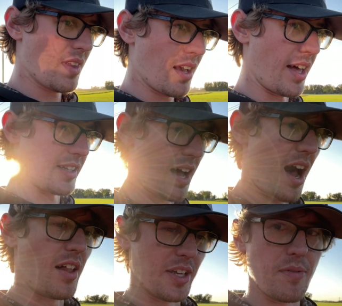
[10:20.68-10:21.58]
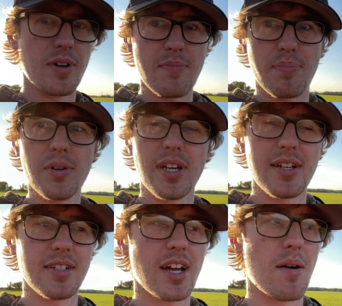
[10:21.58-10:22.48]
like the Holly rebooted
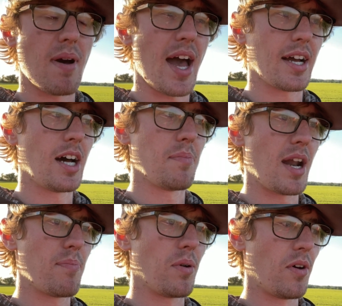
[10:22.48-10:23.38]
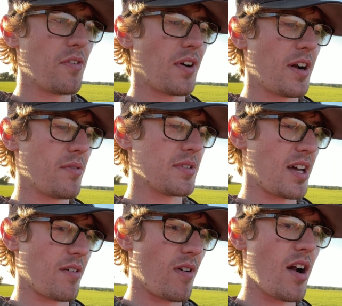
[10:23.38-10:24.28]
and come back up, and I pull over and it was
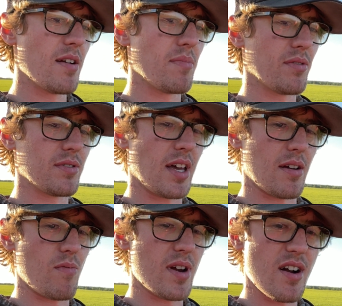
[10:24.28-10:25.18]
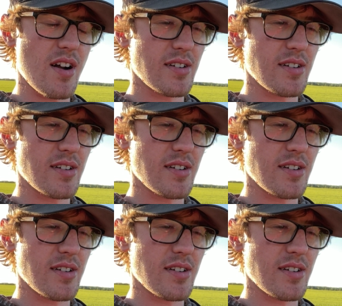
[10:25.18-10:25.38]
like running, but it was like weird.